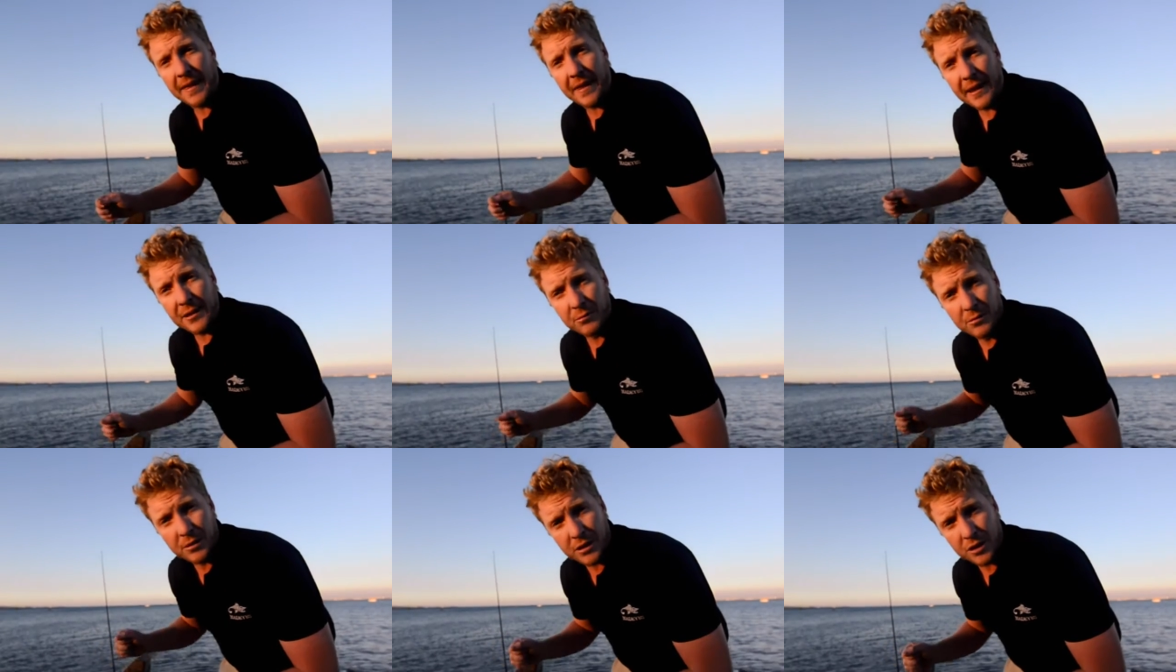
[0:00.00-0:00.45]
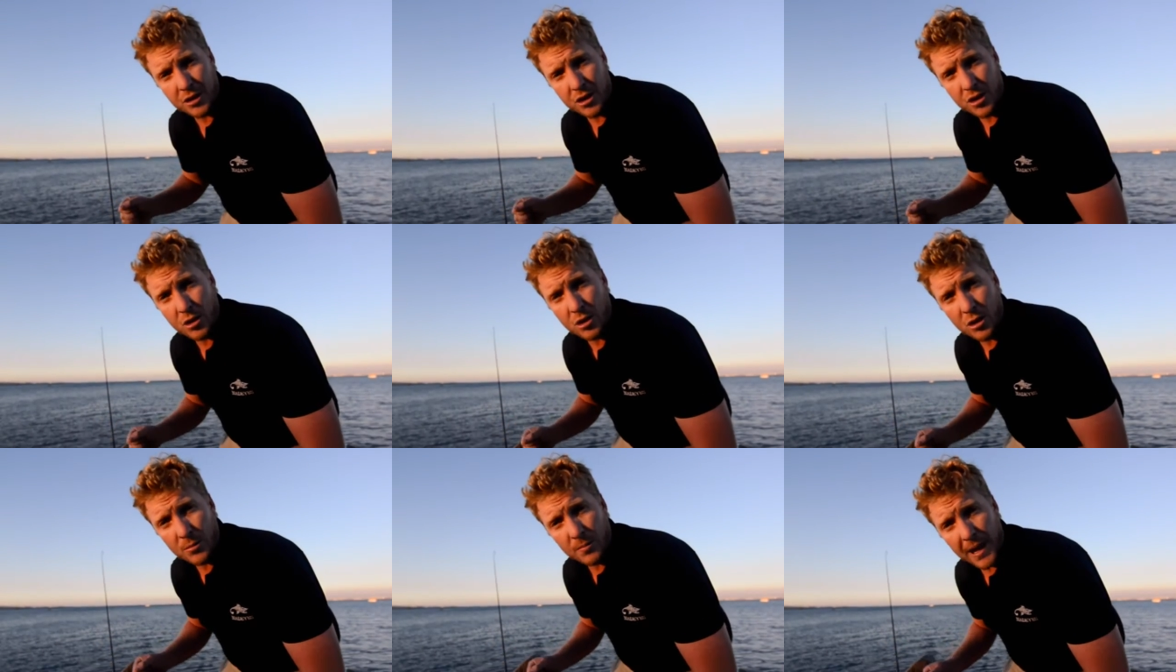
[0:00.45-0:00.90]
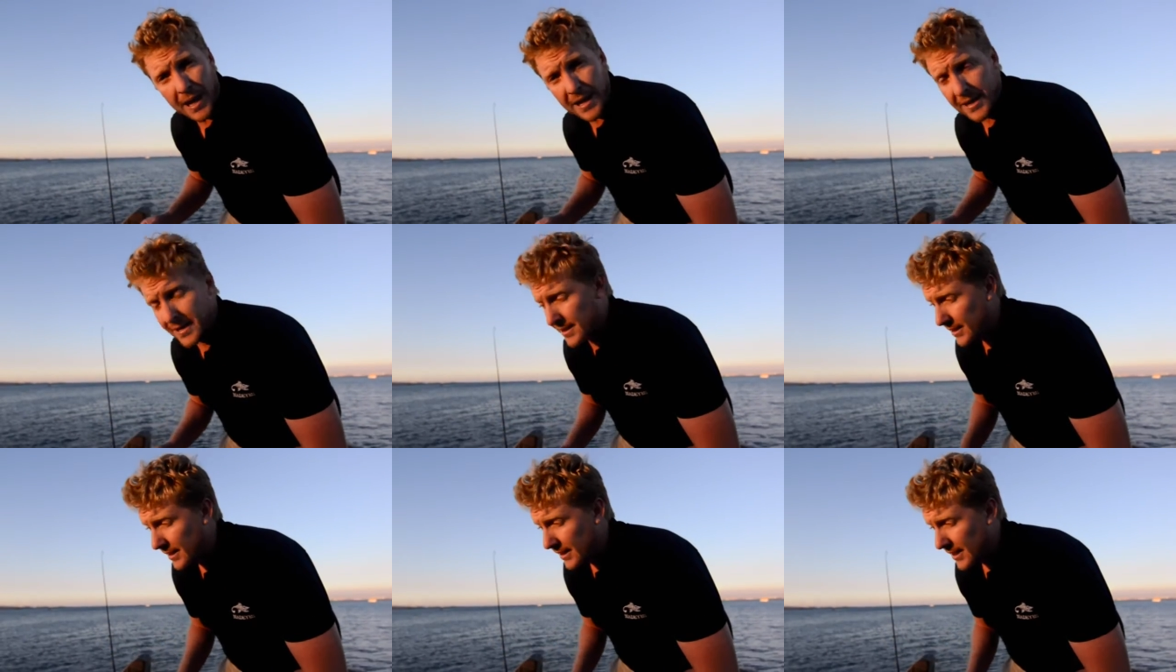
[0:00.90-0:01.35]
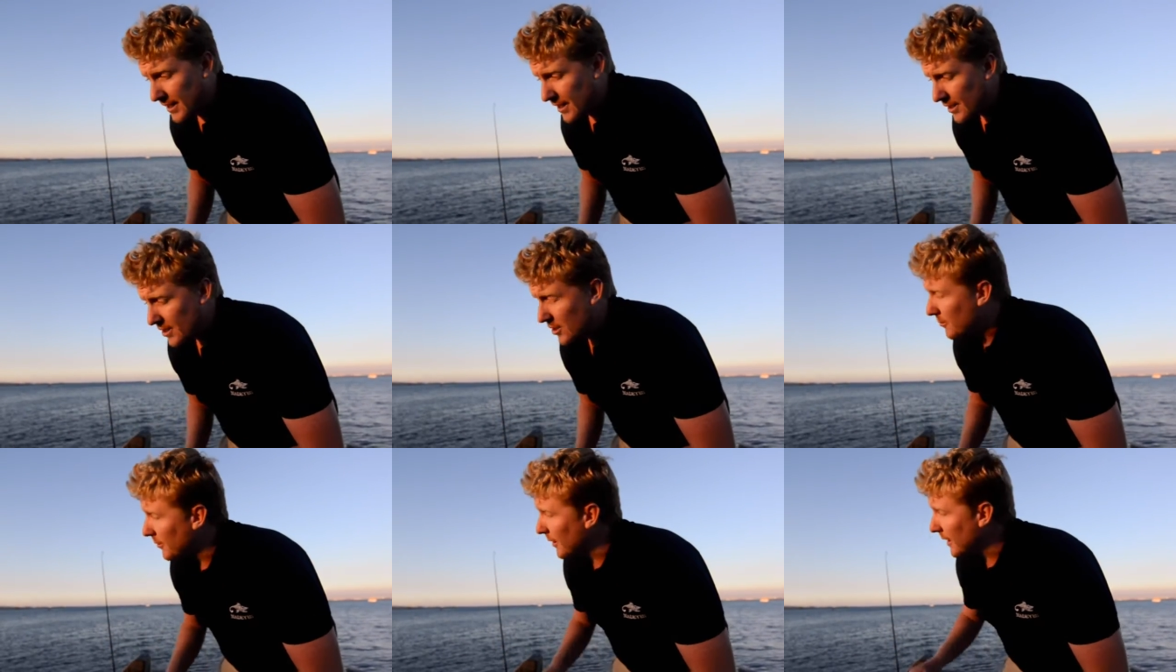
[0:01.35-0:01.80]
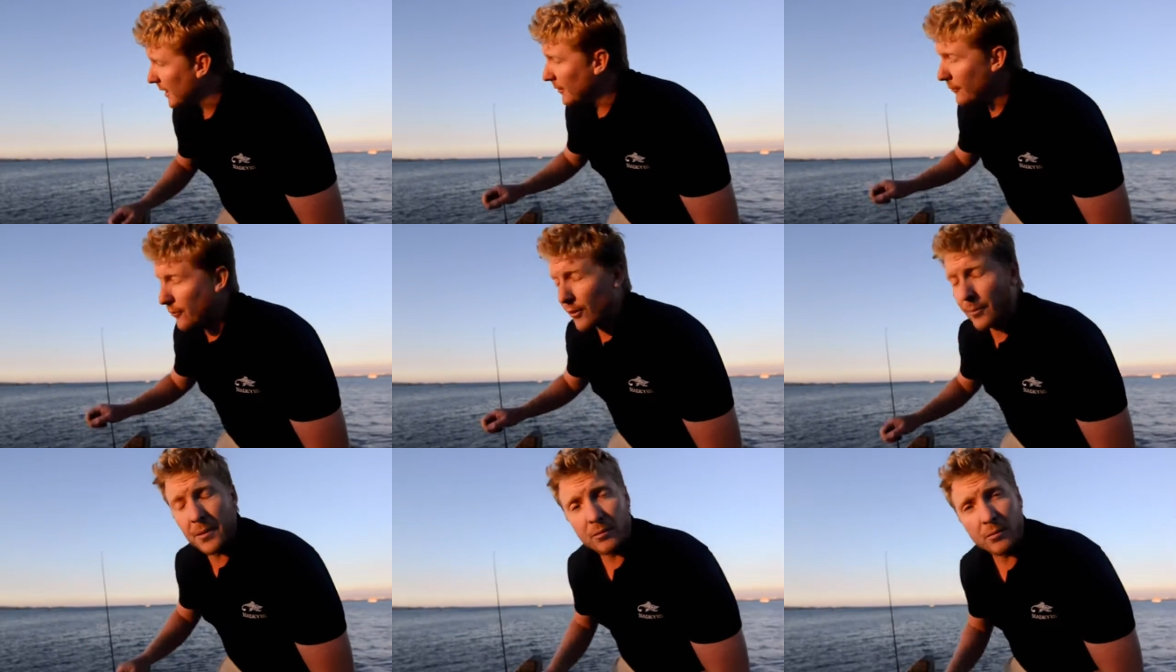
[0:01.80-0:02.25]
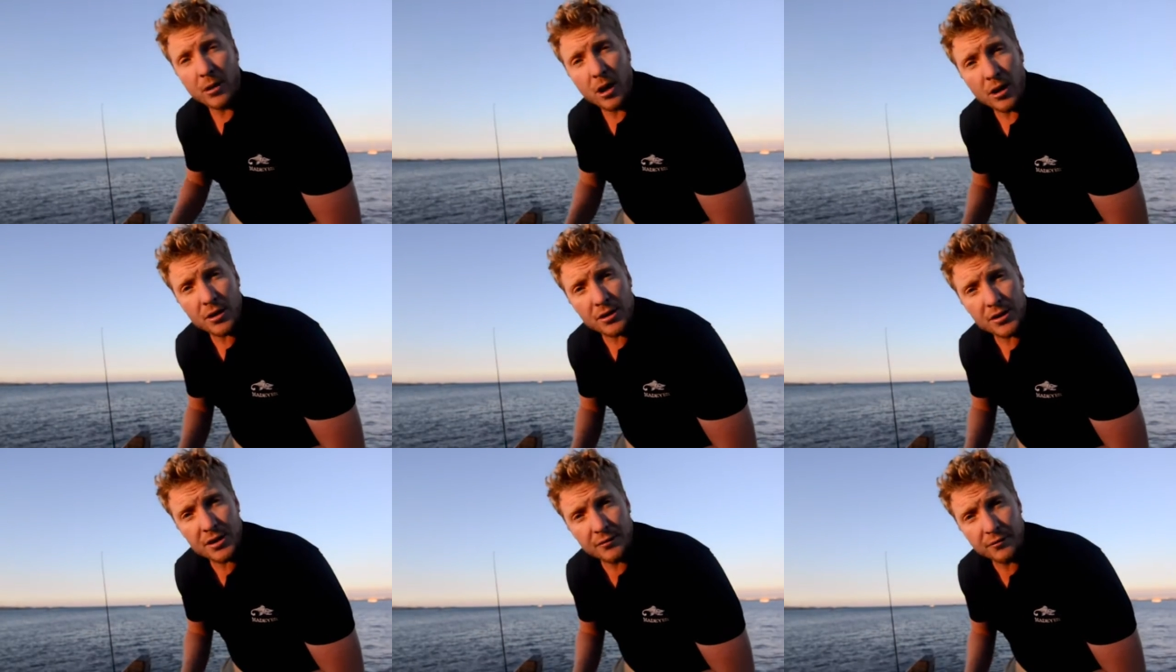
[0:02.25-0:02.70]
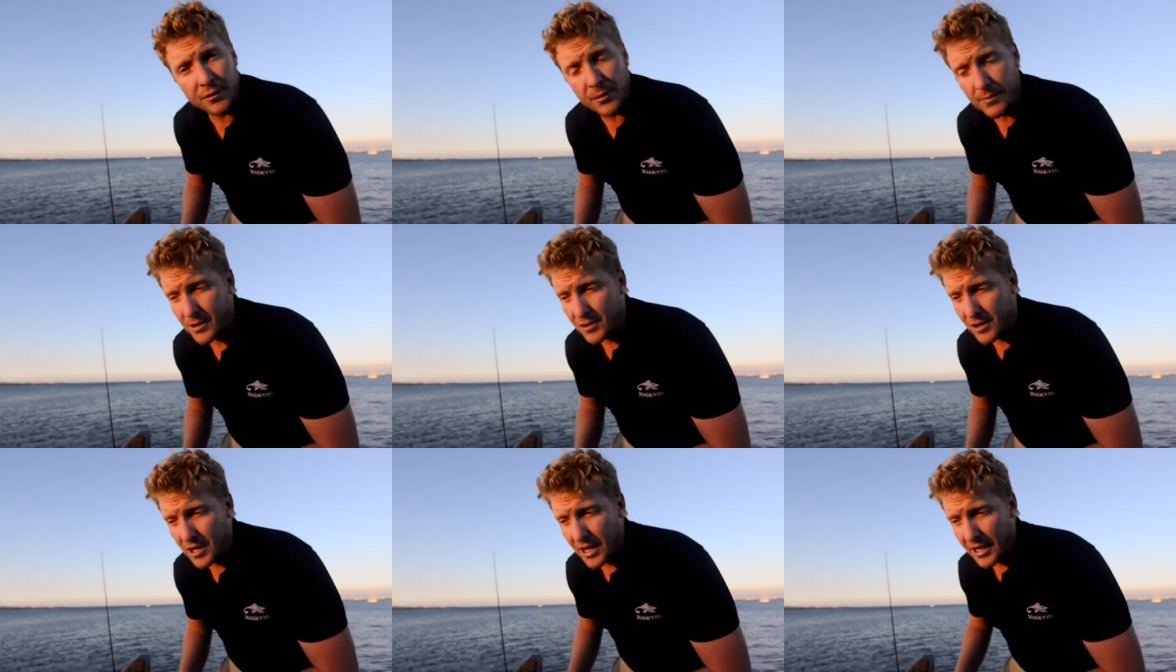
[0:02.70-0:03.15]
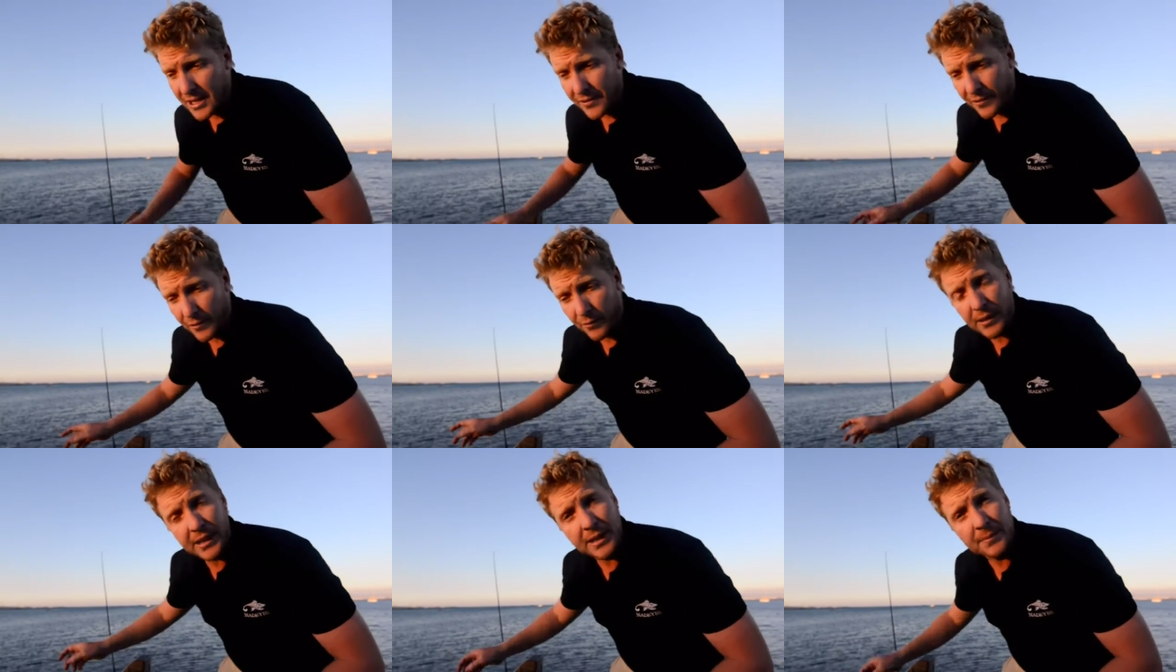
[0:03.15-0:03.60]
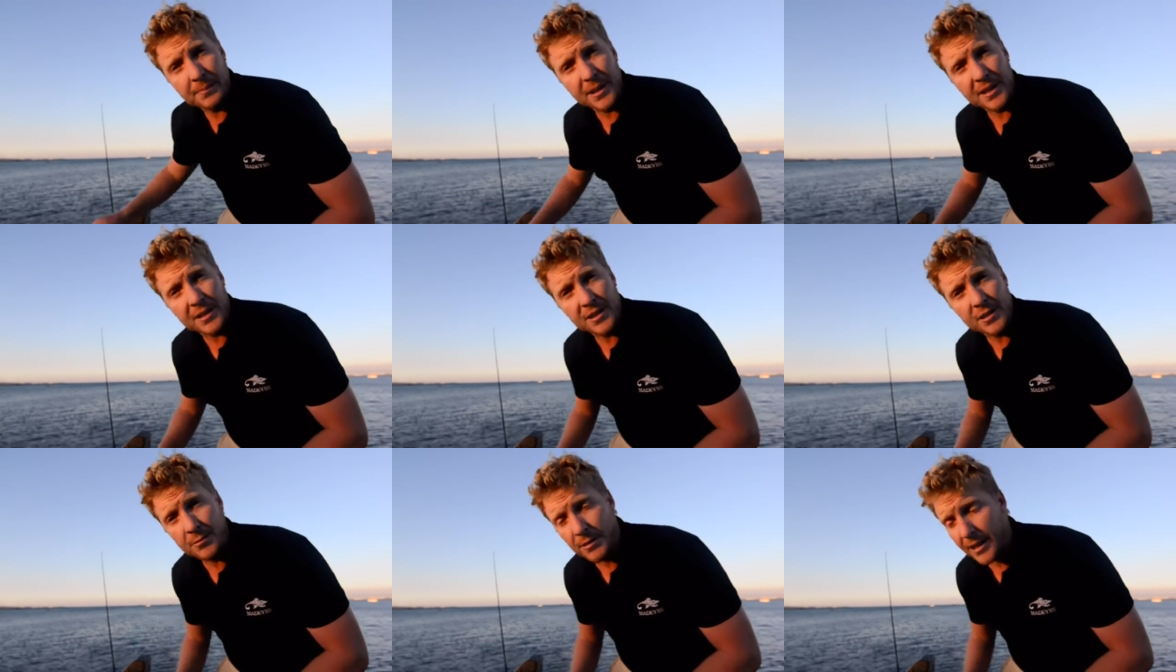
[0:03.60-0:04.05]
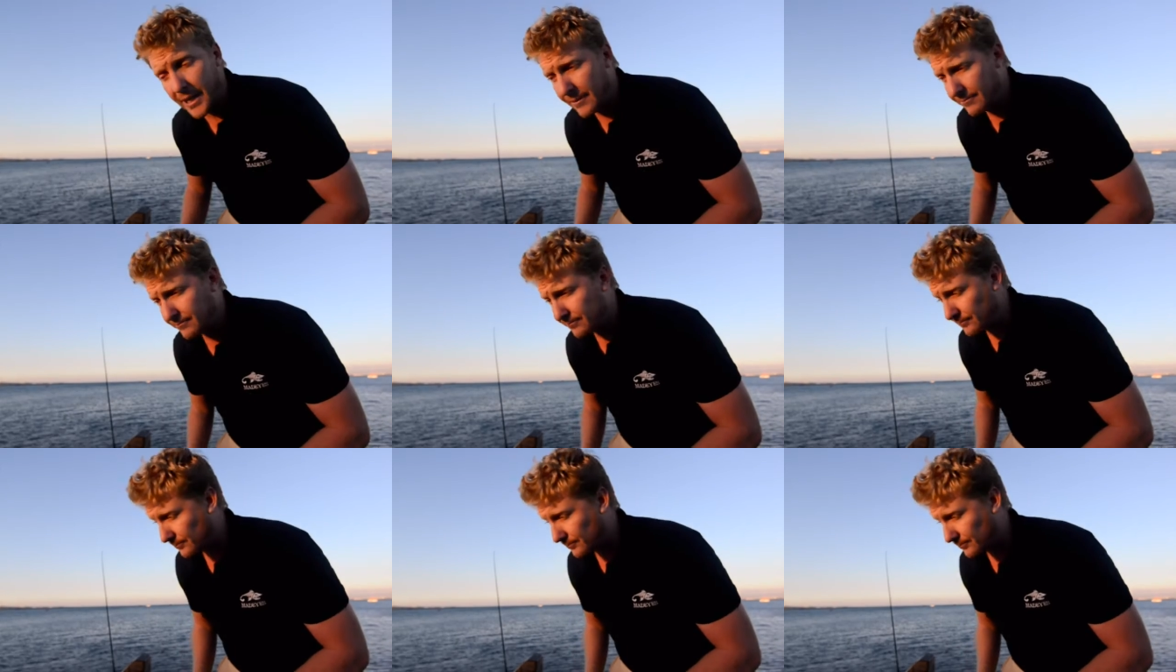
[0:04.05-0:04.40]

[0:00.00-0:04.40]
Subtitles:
They do a lot of shore-based squidding from the rocks and from the jetties for really big squid,